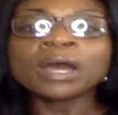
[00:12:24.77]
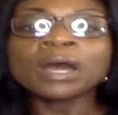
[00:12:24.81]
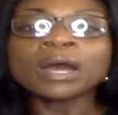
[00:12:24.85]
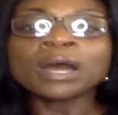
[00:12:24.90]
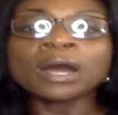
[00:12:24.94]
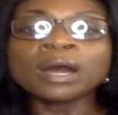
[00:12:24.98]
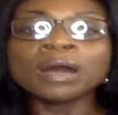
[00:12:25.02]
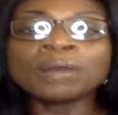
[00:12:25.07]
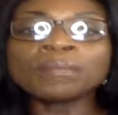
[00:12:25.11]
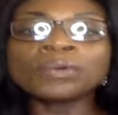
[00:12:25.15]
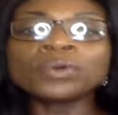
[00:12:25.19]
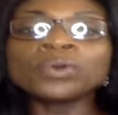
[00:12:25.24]

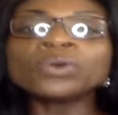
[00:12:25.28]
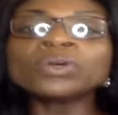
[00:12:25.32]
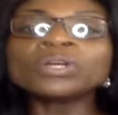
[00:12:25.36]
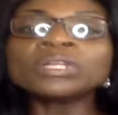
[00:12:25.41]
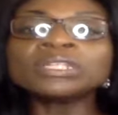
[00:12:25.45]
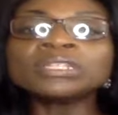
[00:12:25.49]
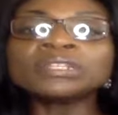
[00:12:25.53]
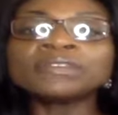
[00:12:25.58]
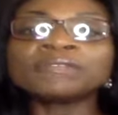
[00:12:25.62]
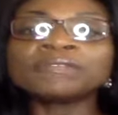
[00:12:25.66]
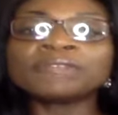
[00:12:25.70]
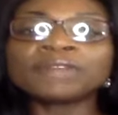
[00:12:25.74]
Um,
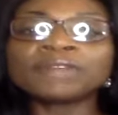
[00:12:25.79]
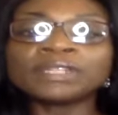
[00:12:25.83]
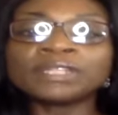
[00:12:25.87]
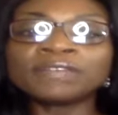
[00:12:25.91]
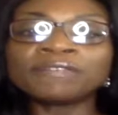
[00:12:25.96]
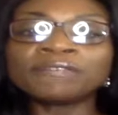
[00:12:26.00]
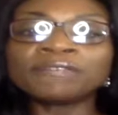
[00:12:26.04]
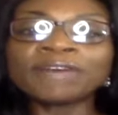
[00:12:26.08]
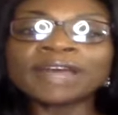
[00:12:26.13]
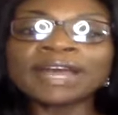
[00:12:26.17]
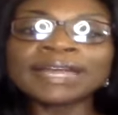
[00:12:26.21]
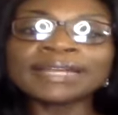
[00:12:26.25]
Google
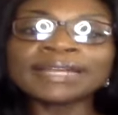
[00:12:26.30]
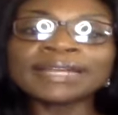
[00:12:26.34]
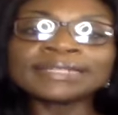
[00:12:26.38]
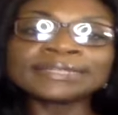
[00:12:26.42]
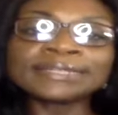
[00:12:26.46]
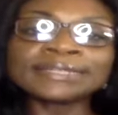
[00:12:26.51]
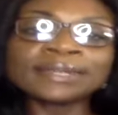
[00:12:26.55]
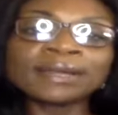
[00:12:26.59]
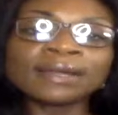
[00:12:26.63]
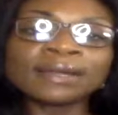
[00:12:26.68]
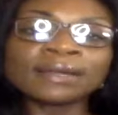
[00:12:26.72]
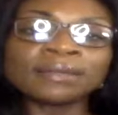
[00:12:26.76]

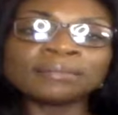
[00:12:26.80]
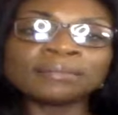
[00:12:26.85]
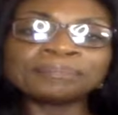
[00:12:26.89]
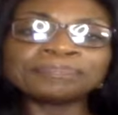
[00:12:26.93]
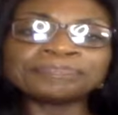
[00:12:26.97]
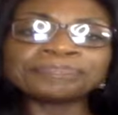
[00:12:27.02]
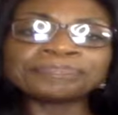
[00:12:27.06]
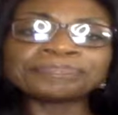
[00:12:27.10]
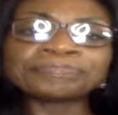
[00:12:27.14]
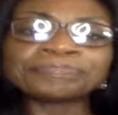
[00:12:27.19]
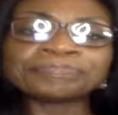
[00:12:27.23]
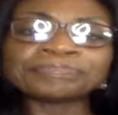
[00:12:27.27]
defines um,